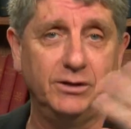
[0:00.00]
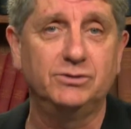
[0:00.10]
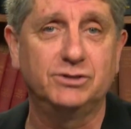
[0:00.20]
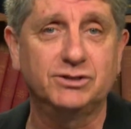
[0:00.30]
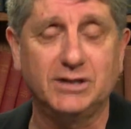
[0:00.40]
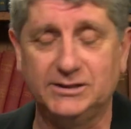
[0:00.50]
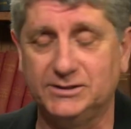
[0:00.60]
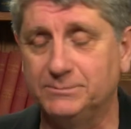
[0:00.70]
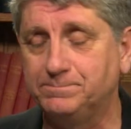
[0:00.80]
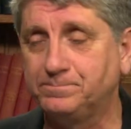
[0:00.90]
and discuss
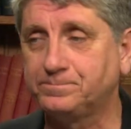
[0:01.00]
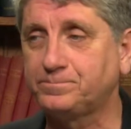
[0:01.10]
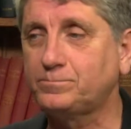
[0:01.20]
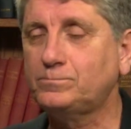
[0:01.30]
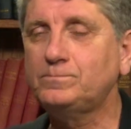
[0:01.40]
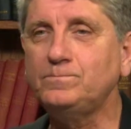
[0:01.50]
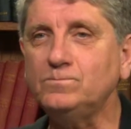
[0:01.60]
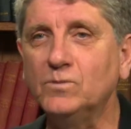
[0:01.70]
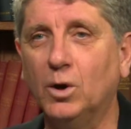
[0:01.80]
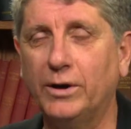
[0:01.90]
it.
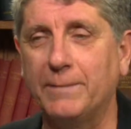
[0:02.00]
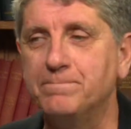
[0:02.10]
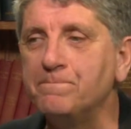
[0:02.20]
Okay.